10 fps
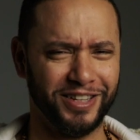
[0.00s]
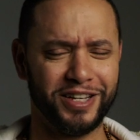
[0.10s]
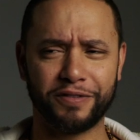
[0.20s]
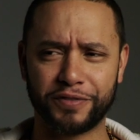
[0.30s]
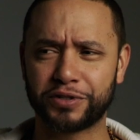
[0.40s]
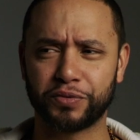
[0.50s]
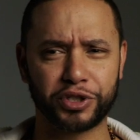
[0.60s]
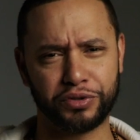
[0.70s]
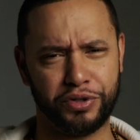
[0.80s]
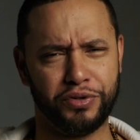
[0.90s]
leave. This is
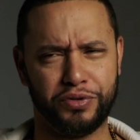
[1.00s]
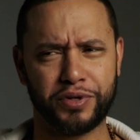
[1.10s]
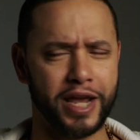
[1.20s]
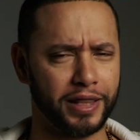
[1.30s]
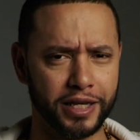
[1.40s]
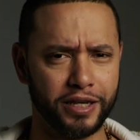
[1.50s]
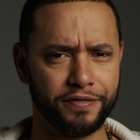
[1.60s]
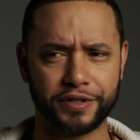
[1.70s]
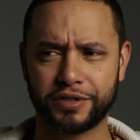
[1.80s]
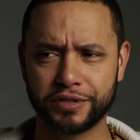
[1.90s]
what you do. You can't
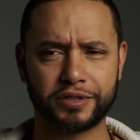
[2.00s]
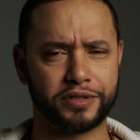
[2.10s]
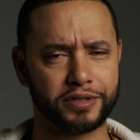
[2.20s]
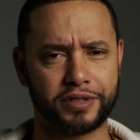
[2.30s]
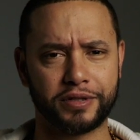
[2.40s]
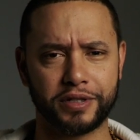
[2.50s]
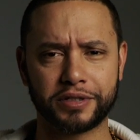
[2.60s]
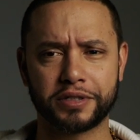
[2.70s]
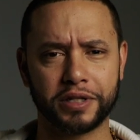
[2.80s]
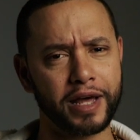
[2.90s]
leave. This is
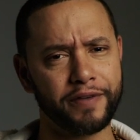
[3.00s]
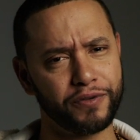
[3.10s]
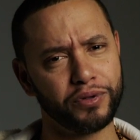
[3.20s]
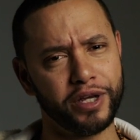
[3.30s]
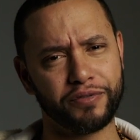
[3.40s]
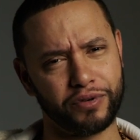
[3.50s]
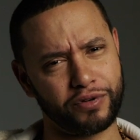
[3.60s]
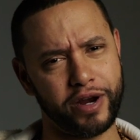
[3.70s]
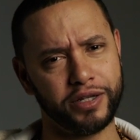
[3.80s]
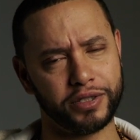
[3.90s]
this is the life you live. You're
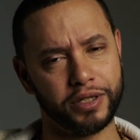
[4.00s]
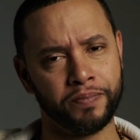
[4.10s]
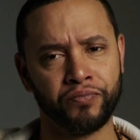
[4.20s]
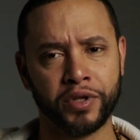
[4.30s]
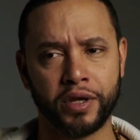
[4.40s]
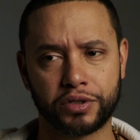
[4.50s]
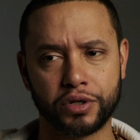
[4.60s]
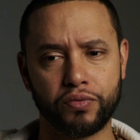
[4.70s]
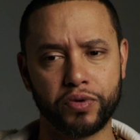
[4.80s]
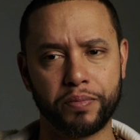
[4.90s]
crazy.
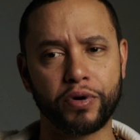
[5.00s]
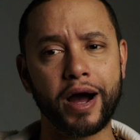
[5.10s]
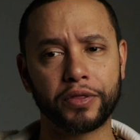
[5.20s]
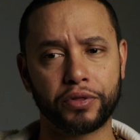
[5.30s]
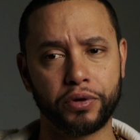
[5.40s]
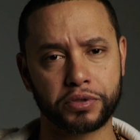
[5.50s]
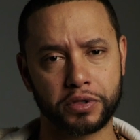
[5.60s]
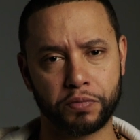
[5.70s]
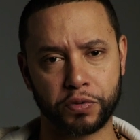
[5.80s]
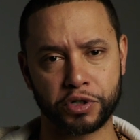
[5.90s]
So we brought those
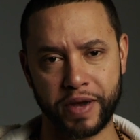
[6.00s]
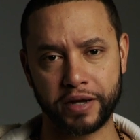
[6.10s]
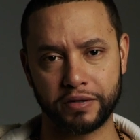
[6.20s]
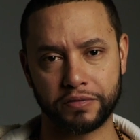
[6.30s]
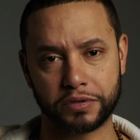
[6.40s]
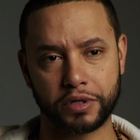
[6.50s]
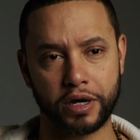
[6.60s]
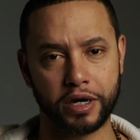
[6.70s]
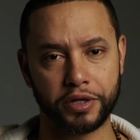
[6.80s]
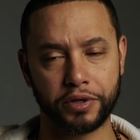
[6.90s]
two perspectives.
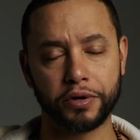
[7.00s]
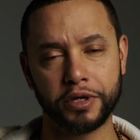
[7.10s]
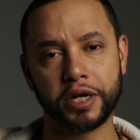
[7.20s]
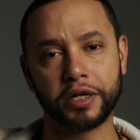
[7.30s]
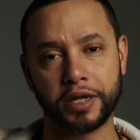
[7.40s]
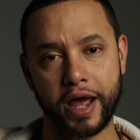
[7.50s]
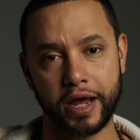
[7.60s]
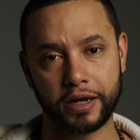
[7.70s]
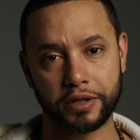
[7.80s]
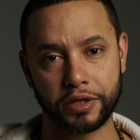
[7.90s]
Uh, they're yin and
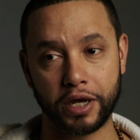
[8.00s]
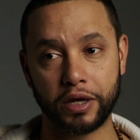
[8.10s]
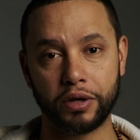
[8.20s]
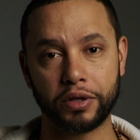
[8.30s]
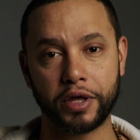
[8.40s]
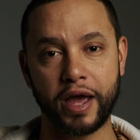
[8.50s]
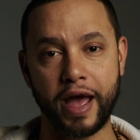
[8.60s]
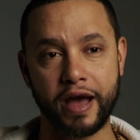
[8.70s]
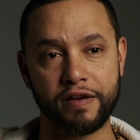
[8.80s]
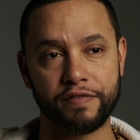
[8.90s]
yang. They they
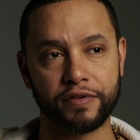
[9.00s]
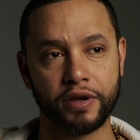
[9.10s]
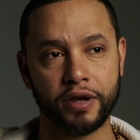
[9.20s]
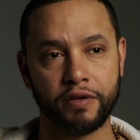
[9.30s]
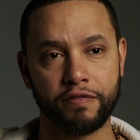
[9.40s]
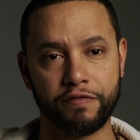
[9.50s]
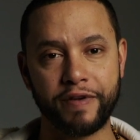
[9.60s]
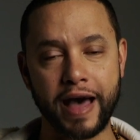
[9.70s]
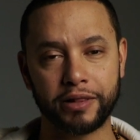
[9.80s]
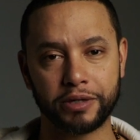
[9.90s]
have
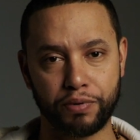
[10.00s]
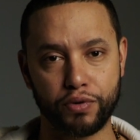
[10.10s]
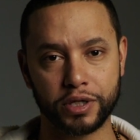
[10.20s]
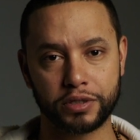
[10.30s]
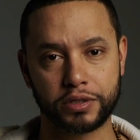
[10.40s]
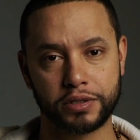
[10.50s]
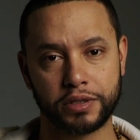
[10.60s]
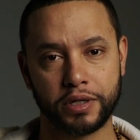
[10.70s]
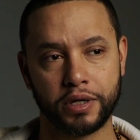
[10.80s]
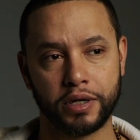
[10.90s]
valid points,